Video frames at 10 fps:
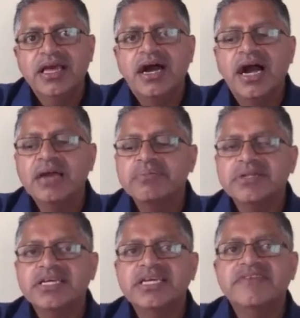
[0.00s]
I
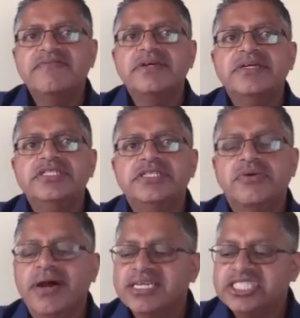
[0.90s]
believe
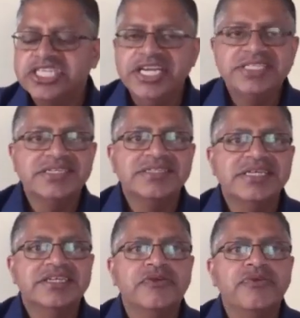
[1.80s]
Christ Jesus
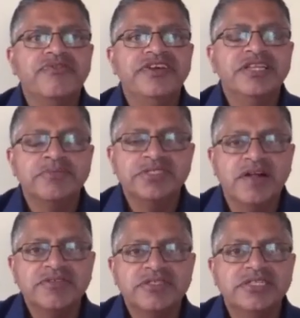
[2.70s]
is going to reveal
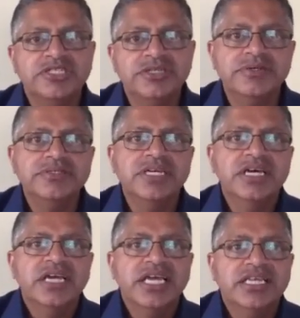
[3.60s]
himself to the Jews
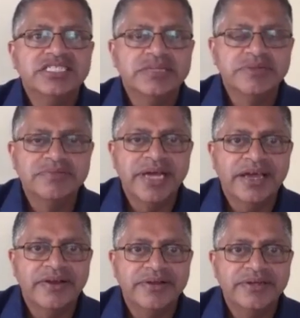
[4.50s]
in a similar
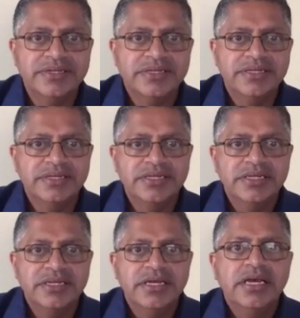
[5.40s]
manner.
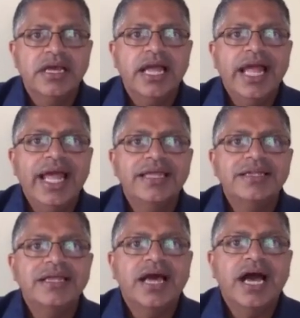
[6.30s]

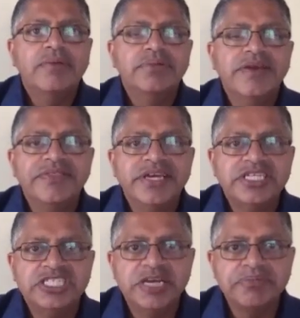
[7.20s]
And I believe the
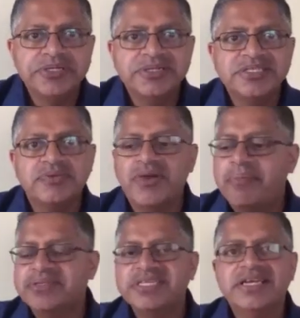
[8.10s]
Egyptians
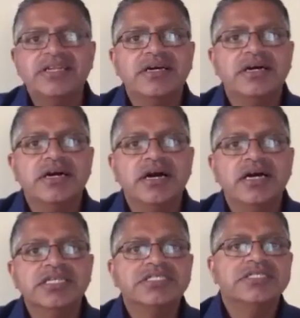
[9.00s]
represent
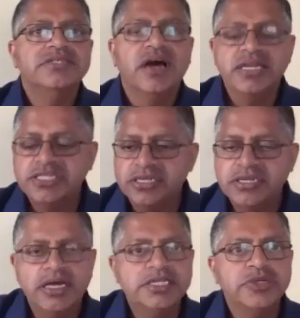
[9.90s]
us non
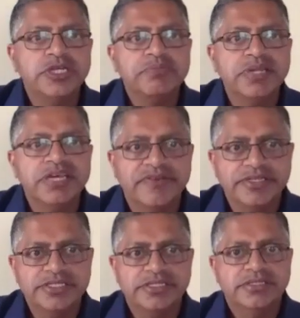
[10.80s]
non Jewish believers.